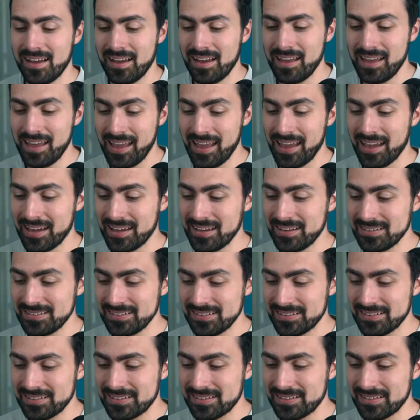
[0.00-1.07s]

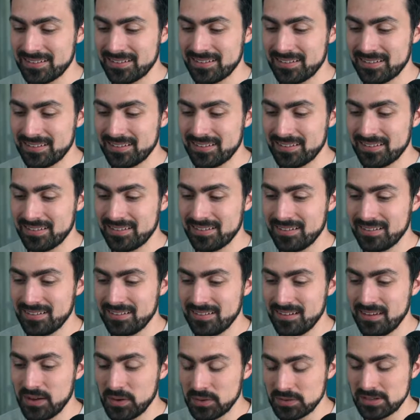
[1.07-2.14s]
And
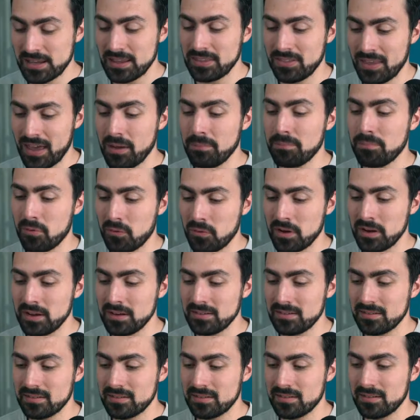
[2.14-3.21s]
it was at that point
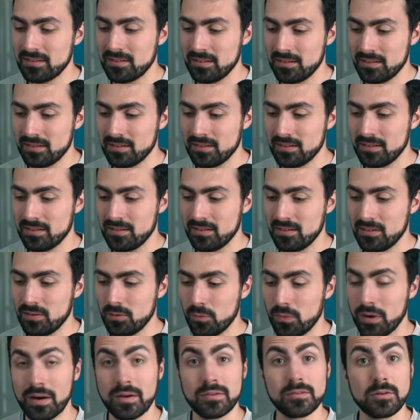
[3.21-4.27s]

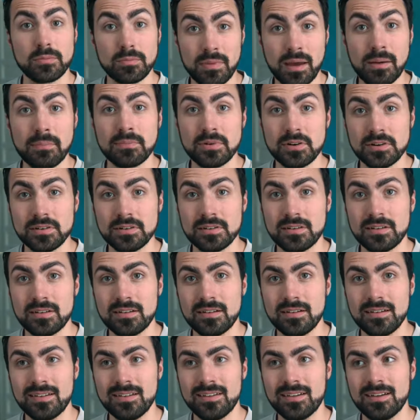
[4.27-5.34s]
where I remembered
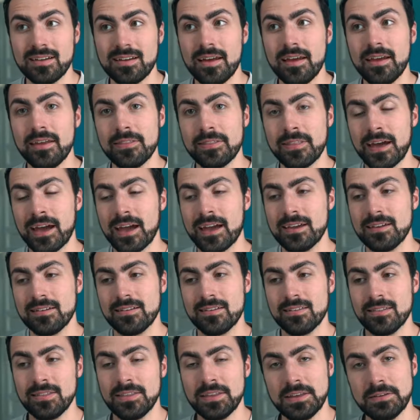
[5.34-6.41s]
that
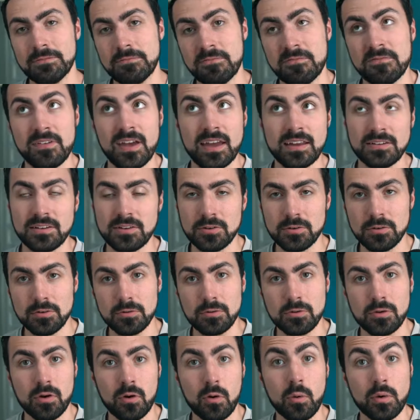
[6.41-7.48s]
the venue
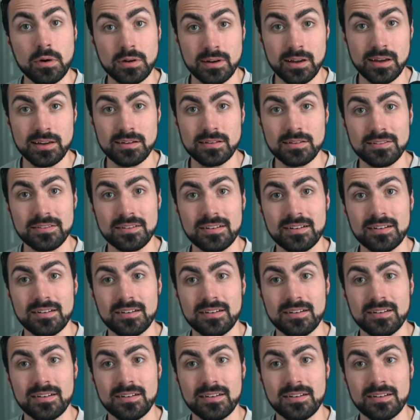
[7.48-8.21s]
coordinator,